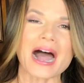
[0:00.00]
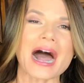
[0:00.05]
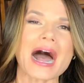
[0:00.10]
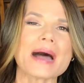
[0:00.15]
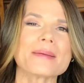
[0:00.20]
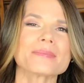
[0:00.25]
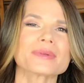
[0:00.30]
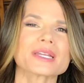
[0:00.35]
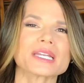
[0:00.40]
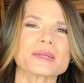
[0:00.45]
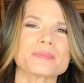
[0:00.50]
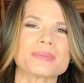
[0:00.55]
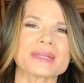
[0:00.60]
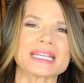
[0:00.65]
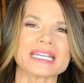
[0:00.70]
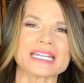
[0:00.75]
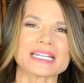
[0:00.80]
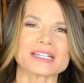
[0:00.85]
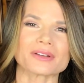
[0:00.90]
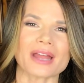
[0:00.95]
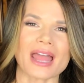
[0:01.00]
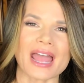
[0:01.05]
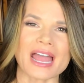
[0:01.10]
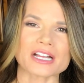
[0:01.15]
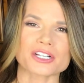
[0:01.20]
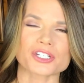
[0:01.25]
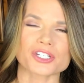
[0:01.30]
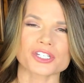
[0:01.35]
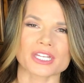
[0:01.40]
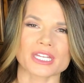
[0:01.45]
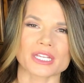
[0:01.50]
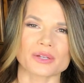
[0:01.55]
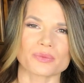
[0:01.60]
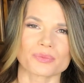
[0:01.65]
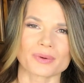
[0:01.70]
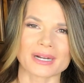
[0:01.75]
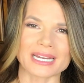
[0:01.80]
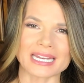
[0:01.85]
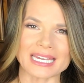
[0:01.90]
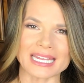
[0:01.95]
I'm going to begin actually
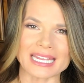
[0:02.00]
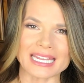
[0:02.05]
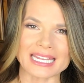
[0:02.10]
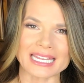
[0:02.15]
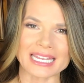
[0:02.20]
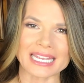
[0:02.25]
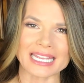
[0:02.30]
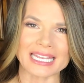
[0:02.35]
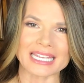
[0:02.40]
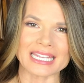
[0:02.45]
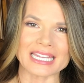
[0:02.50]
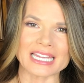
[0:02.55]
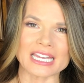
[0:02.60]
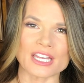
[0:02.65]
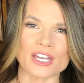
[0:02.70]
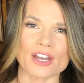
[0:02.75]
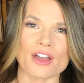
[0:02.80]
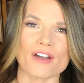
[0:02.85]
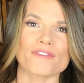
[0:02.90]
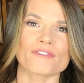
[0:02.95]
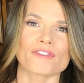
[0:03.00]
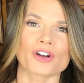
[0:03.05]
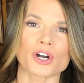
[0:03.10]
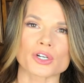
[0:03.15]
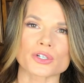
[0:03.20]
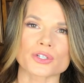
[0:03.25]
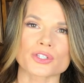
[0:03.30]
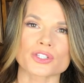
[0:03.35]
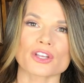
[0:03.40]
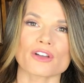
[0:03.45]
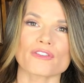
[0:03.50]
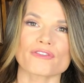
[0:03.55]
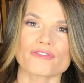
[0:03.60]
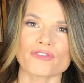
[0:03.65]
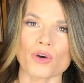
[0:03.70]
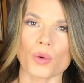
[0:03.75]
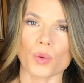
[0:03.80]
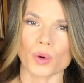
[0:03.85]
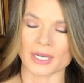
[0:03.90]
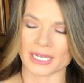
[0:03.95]
reading in verse
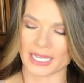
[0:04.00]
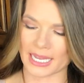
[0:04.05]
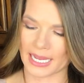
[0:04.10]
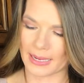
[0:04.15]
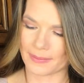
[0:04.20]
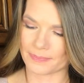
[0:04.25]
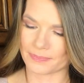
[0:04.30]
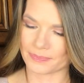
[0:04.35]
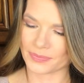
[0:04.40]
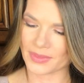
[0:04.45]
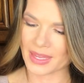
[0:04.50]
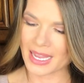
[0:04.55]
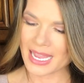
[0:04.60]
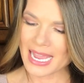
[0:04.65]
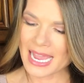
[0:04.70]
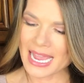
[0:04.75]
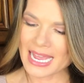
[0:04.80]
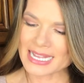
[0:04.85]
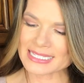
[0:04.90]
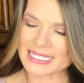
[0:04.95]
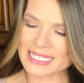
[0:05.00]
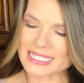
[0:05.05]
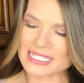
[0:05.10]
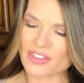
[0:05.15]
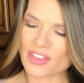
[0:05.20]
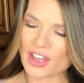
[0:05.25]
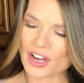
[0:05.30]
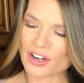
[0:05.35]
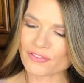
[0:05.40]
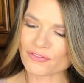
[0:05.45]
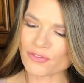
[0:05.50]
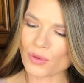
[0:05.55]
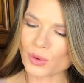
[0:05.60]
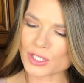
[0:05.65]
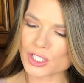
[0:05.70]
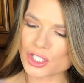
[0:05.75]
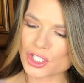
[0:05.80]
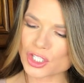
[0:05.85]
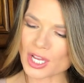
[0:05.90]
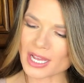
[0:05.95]
40. It says,
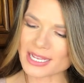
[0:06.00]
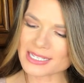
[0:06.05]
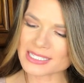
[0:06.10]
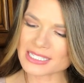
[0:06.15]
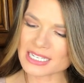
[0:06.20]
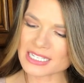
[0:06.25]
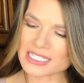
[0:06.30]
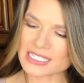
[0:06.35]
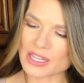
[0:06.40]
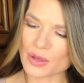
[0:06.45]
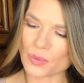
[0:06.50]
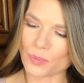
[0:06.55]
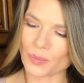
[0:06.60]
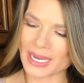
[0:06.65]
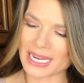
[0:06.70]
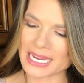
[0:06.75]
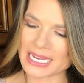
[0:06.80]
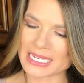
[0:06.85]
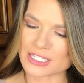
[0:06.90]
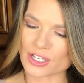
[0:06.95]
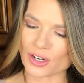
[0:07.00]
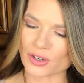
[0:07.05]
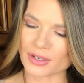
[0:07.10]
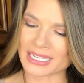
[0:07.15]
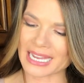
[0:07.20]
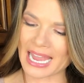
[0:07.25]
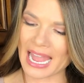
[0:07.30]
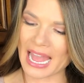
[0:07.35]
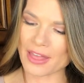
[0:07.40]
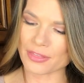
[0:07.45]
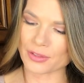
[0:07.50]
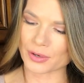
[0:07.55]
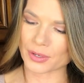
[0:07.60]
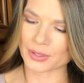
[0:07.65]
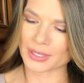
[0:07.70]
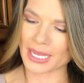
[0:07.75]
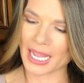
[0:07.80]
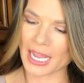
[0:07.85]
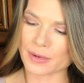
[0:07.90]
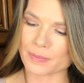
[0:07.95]
therefore, just as the weeds are
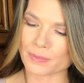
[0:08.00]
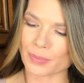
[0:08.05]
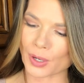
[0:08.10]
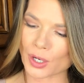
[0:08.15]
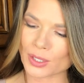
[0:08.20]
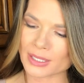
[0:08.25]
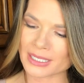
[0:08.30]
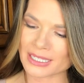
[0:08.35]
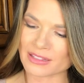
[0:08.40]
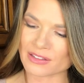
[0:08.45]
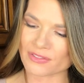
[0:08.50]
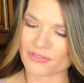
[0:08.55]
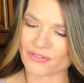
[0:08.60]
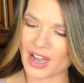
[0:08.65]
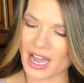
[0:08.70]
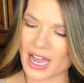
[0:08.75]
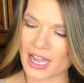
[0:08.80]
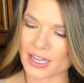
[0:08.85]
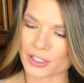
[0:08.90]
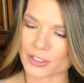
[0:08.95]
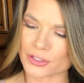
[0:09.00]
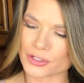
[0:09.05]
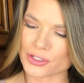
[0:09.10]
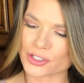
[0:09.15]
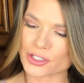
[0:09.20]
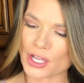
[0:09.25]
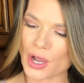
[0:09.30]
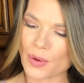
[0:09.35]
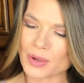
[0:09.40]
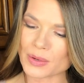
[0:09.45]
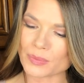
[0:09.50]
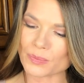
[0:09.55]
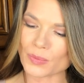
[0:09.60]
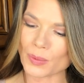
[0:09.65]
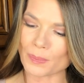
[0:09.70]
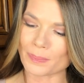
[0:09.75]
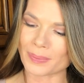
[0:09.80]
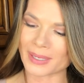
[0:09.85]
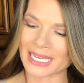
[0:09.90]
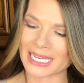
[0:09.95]
gathered and burned in the fire, so it
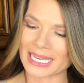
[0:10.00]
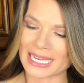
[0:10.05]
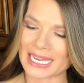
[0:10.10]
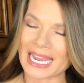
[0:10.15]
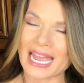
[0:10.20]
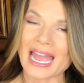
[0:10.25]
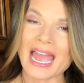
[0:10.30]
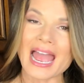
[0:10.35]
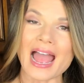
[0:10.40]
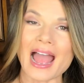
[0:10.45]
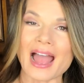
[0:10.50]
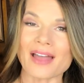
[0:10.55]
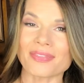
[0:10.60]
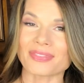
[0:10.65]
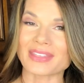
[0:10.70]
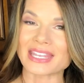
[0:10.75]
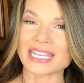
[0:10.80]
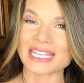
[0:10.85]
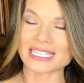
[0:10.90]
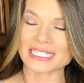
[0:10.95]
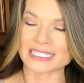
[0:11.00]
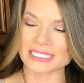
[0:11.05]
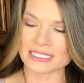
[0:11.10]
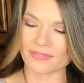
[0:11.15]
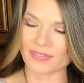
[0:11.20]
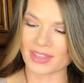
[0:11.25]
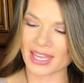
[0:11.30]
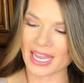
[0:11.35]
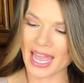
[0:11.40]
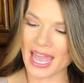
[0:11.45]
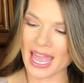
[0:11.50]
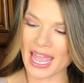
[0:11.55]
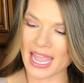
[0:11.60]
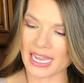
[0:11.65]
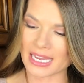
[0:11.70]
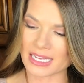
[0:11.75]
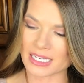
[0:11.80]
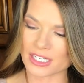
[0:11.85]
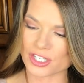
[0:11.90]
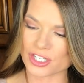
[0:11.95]
will be at the end of the
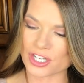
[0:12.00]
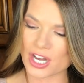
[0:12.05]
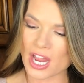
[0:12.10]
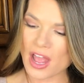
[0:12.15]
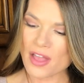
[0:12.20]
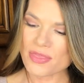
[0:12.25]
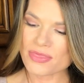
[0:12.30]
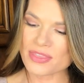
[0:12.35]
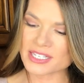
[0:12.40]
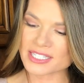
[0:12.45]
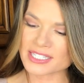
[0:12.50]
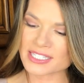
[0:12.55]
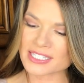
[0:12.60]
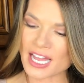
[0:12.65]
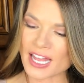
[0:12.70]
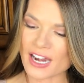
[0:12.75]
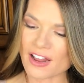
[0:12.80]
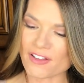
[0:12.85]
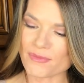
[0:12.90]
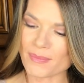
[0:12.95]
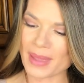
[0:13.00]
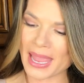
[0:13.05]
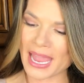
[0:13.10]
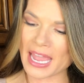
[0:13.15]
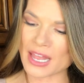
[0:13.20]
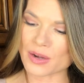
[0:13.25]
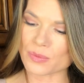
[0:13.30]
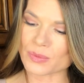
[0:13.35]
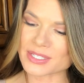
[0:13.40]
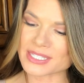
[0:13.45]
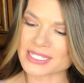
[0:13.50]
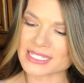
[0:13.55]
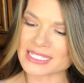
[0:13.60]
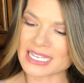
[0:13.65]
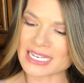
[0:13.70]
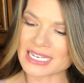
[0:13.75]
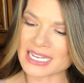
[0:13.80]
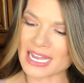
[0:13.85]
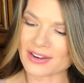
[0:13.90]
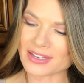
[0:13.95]
age. The Son of Man will
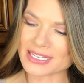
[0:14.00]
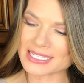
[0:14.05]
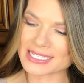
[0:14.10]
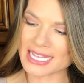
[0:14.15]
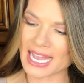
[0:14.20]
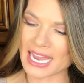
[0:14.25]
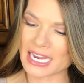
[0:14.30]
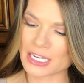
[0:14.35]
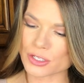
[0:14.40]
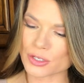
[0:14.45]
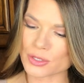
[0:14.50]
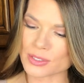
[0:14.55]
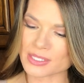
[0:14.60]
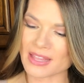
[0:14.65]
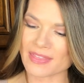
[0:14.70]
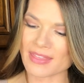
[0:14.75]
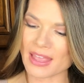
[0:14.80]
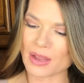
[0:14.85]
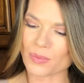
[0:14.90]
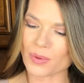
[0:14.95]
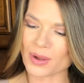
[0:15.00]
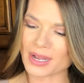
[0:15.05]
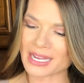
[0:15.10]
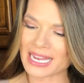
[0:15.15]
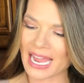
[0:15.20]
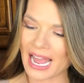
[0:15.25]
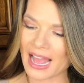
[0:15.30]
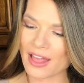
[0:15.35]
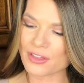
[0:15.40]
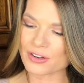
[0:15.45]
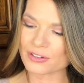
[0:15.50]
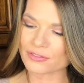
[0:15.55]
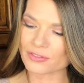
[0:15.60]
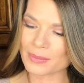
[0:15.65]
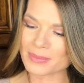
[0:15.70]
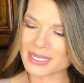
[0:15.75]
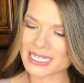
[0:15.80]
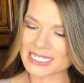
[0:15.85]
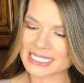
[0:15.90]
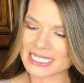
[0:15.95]
send out his angels, and they will gather
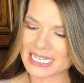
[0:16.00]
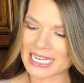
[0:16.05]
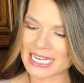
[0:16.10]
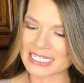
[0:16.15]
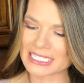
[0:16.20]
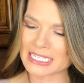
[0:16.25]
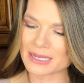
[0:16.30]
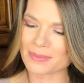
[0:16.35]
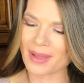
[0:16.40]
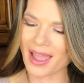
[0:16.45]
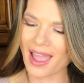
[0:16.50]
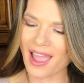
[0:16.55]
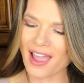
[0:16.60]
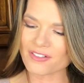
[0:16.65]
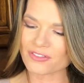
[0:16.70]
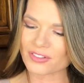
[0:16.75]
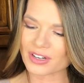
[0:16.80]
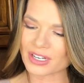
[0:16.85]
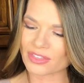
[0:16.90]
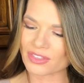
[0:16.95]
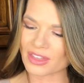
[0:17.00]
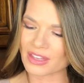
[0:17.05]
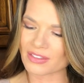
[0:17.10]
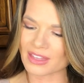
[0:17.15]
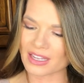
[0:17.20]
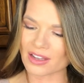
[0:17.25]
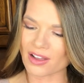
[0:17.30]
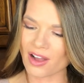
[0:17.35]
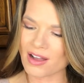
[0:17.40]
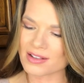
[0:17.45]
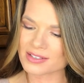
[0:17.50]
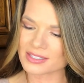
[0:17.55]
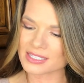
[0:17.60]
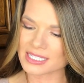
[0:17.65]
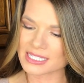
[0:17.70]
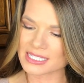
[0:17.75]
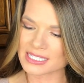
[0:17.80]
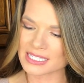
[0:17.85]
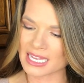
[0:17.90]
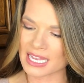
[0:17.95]
from his kingdom everything that
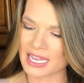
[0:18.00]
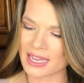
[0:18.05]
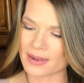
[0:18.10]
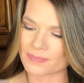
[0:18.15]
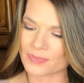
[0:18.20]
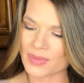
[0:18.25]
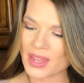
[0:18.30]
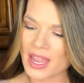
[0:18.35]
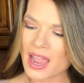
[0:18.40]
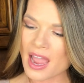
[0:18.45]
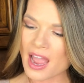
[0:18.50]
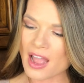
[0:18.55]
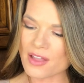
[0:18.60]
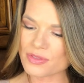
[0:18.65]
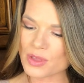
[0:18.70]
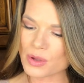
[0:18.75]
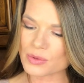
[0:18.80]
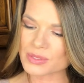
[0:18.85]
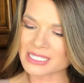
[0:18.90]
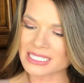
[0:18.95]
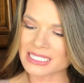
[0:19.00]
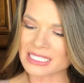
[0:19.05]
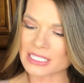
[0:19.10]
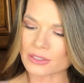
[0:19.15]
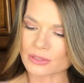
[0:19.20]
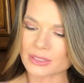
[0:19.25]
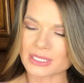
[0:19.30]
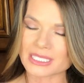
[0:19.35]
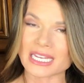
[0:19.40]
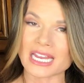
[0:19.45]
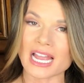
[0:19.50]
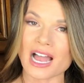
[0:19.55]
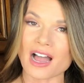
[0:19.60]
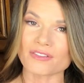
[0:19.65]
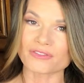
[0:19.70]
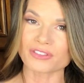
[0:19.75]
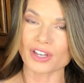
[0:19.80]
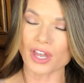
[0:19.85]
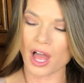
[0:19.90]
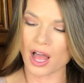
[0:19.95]
causes sin and those guilty
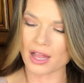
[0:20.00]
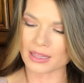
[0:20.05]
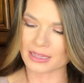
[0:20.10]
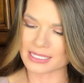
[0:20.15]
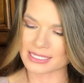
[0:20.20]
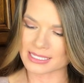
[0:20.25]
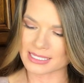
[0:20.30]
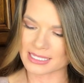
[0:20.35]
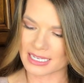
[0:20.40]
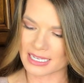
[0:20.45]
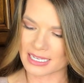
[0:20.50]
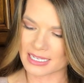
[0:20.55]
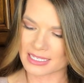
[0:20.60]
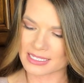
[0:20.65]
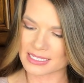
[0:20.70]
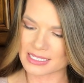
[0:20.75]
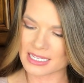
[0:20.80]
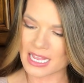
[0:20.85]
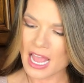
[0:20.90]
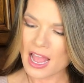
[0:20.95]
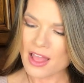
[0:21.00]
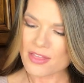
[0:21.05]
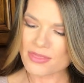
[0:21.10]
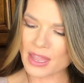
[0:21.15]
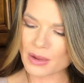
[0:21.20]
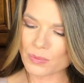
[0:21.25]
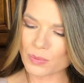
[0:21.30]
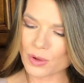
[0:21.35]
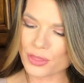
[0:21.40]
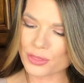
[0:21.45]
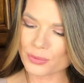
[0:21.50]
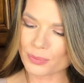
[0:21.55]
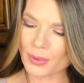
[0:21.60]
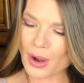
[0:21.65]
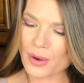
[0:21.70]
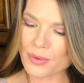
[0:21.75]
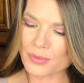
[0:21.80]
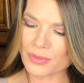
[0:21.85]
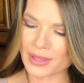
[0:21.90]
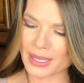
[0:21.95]
of lawlessness. They will
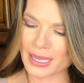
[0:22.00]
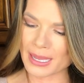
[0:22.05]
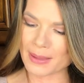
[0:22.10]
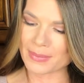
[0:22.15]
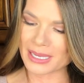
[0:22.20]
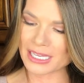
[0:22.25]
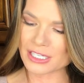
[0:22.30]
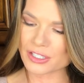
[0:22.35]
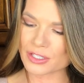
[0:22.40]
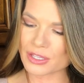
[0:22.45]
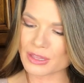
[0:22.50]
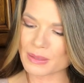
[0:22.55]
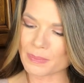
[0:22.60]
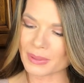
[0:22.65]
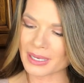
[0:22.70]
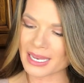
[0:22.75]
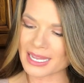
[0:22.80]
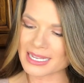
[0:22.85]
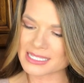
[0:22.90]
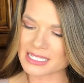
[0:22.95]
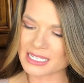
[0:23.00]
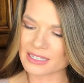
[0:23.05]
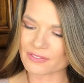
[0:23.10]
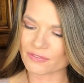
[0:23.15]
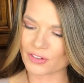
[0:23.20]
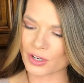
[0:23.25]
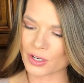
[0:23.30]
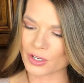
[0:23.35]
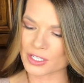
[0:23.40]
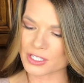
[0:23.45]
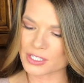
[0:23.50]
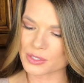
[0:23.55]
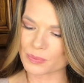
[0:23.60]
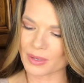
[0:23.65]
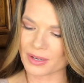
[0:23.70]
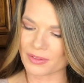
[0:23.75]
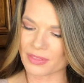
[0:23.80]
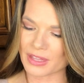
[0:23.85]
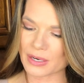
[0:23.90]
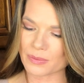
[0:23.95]
throw them into the blazing furnace
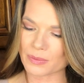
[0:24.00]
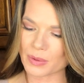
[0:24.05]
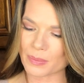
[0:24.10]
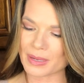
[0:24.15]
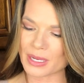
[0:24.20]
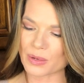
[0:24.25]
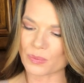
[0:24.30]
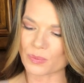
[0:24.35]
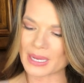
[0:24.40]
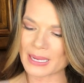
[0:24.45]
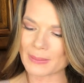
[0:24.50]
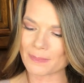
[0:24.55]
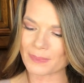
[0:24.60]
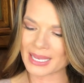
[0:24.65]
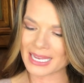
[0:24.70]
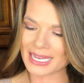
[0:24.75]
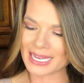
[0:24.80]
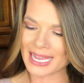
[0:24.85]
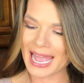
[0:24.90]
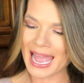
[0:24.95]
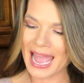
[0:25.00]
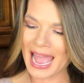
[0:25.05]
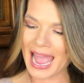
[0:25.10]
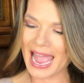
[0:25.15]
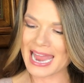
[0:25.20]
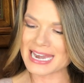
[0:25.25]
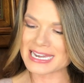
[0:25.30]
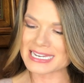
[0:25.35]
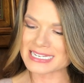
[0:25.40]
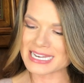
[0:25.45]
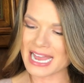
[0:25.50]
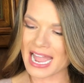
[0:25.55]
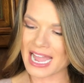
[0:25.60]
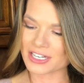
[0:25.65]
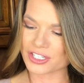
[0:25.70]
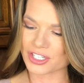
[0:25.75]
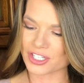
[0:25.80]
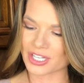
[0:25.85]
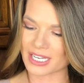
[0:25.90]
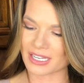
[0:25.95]
where there will be weeping and
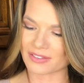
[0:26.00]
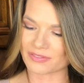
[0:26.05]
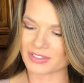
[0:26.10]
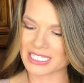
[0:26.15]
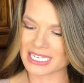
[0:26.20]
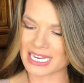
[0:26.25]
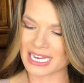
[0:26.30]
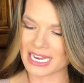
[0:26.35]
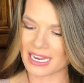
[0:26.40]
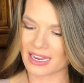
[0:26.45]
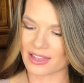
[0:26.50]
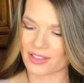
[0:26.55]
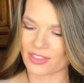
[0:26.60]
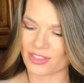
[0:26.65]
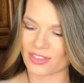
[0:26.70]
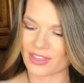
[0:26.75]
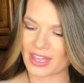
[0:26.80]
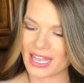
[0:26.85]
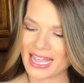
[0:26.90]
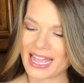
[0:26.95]
gnashing of teeth.